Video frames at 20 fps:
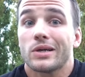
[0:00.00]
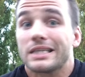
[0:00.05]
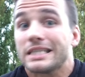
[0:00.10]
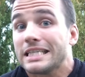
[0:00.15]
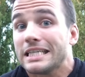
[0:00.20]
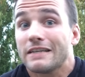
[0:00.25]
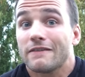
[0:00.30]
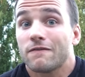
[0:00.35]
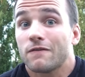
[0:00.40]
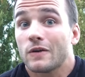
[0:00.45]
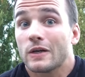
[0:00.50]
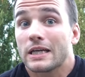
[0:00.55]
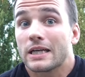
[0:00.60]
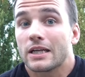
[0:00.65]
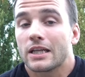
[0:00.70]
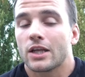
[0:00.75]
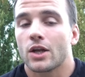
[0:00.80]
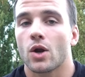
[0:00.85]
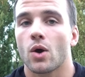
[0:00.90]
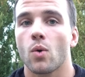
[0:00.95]

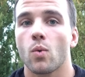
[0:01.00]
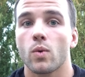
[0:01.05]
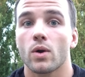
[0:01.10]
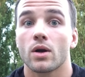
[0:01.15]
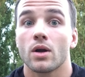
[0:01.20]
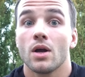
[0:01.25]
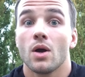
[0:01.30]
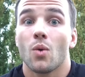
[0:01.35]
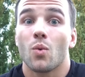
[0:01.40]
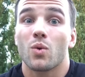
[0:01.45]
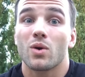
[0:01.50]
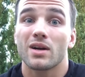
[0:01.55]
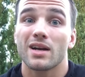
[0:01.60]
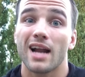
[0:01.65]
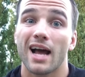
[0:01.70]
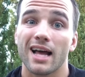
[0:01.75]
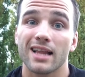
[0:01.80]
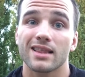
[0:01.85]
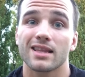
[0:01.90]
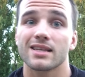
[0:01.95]
different, you know, we're
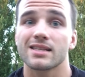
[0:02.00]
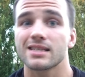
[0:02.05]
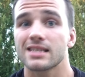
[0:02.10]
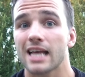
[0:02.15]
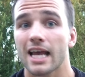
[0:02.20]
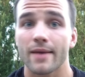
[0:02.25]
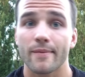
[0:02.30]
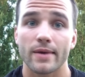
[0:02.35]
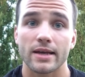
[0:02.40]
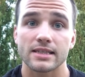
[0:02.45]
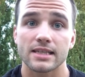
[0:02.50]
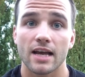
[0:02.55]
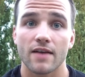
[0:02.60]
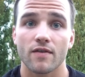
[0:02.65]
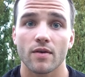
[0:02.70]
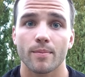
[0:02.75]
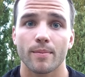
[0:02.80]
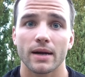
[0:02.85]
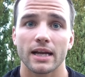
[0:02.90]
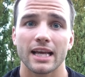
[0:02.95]
not the same as
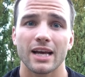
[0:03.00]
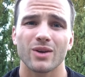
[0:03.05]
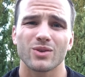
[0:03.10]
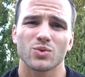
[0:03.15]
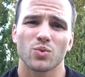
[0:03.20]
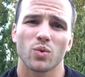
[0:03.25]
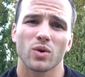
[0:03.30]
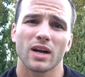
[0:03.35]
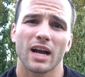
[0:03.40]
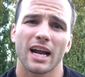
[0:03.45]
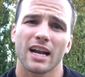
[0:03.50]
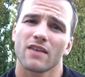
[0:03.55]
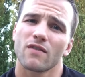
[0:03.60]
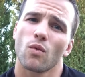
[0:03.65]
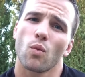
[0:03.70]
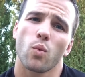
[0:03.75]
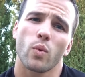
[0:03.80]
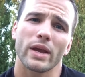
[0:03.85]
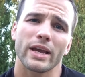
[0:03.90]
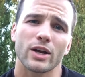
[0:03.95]
everybody else. We're kind
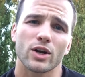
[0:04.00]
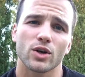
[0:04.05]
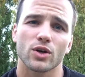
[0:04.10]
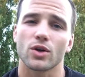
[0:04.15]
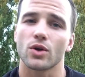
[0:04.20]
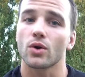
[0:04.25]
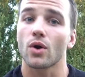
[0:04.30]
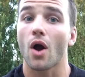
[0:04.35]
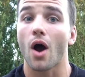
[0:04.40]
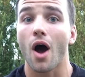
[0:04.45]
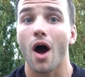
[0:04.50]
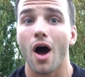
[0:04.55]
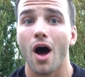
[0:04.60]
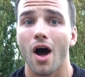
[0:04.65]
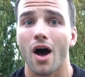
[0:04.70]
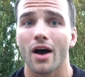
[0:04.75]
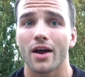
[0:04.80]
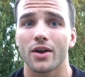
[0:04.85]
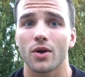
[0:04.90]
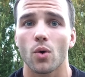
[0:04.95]
of weird or
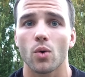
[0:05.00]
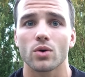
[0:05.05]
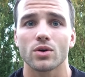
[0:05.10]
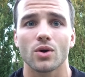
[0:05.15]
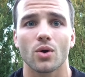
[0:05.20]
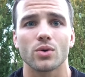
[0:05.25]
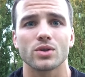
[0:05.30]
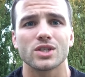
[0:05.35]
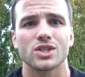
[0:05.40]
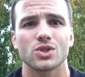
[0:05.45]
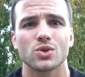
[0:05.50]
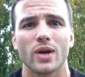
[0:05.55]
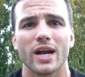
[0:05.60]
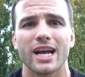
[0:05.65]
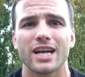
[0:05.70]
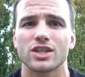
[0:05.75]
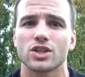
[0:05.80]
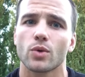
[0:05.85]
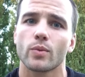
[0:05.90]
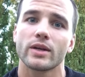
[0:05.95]
odd or
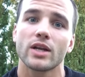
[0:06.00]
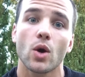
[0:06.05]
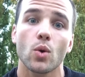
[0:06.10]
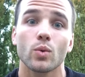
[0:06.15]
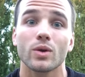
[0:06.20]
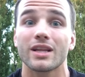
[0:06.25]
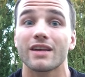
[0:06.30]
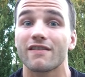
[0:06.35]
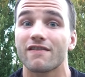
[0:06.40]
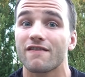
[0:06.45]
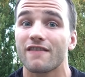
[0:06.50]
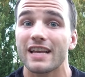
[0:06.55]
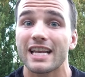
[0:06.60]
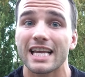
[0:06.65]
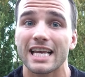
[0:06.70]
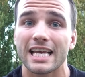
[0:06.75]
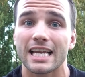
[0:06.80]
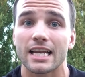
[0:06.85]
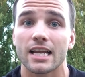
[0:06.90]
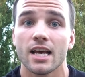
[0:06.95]
strange, or we don't really fit
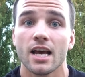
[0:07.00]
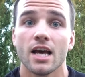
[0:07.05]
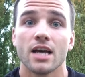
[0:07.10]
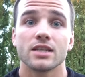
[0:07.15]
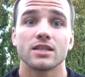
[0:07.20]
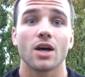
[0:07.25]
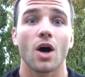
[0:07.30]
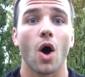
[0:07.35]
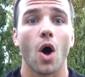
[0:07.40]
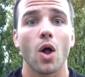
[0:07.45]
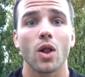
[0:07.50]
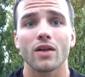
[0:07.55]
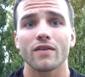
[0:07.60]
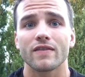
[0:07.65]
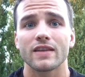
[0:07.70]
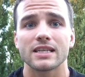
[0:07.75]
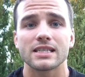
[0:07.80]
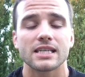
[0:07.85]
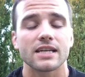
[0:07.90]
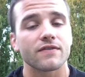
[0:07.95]
in to all of
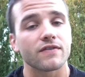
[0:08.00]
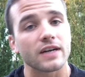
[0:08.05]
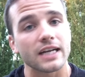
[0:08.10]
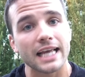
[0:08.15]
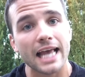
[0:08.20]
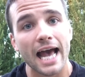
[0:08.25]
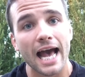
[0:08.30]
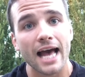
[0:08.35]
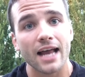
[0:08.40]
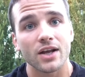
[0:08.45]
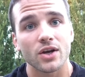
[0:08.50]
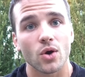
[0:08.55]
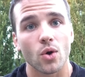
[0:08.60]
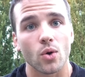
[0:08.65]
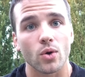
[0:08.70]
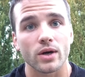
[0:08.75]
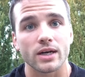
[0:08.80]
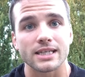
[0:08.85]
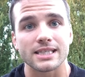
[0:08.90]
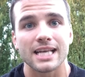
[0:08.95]
these different
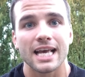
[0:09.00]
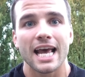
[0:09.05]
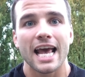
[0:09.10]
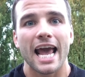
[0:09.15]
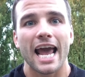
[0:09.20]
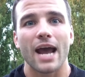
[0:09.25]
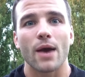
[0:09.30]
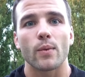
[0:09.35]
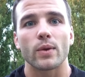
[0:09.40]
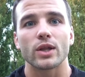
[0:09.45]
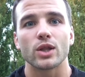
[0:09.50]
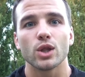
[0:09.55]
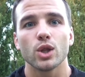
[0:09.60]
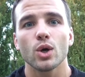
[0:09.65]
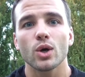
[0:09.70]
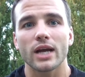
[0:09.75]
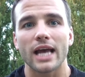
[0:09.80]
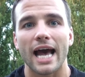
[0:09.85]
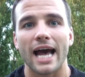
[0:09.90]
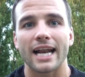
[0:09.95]
categories. And we
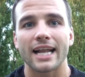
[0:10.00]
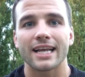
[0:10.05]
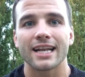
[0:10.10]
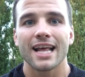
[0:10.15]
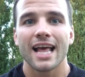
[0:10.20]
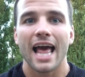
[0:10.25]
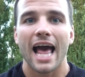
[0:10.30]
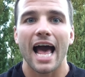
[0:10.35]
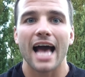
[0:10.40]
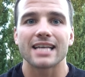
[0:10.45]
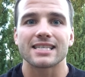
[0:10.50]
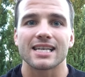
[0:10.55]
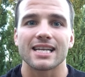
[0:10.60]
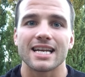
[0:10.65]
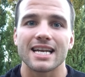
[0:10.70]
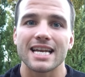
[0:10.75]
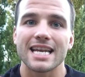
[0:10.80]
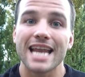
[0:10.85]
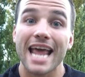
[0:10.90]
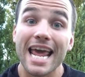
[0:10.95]
look at it as a
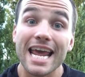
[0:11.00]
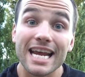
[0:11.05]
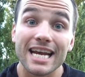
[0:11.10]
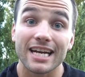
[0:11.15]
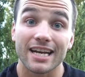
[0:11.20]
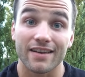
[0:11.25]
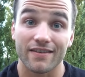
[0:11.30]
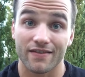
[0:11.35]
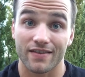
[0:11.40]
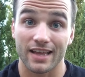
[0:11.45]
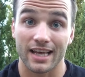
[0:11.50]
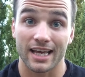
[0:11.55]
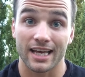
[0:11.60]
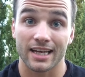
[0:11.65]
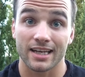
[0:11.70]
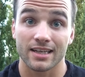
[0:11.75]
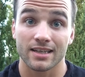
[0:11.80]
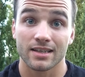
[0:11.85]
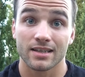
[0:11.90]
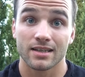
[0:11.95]
negative
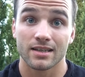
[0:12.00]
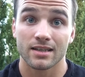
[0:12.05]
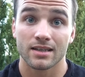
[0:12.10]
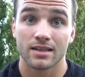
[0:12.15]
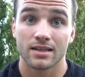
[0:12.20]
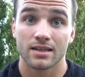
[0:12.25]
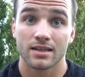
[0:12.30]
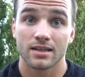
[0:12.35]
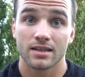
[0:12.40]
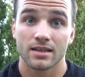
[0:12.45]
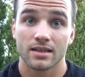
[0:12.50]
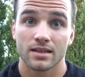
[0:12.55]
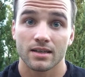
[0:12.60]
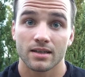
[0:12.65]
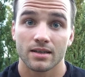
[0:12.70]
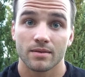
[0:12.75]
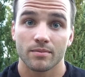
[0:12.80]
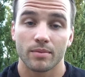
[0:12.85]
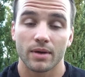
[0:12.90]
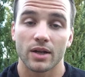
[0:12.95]
thing,
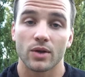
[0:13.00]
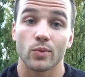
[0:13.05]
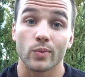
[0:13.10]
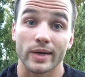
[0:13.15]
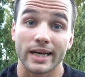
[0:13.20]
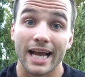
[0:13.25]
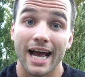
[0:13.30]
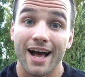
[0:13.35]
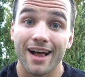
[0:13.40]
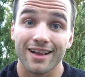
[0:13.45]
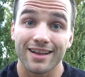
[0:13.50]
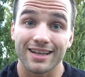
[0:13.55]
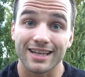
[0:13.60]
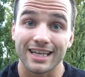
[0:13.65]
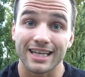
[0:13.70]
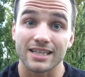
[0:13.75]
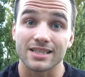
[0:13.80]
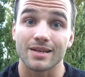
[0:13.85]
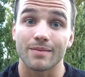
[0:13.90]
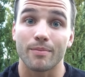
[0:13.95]
but in
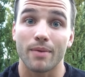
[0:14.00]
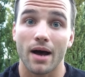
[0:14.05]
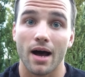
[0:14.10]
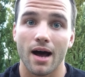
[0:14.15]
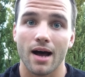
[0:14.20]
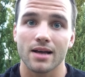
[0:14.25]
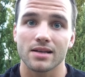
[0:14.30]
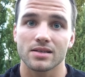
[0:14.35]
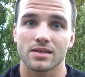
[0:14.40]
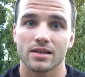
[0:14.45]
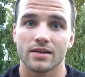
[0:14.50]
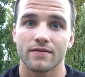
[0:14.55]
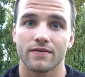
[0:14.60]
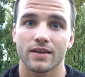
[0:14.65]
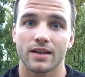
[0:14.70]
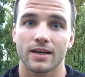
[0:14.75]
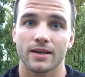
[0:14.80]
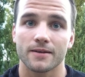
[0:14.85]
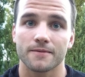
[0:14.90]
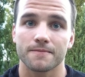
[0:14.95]
reality it's a positive thing.